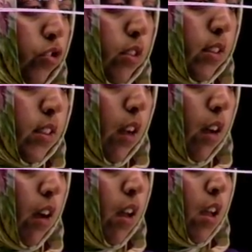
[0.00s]
just
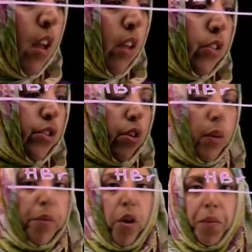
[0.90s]
saw. So
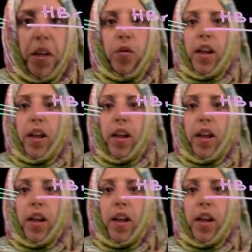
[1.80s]
the bromine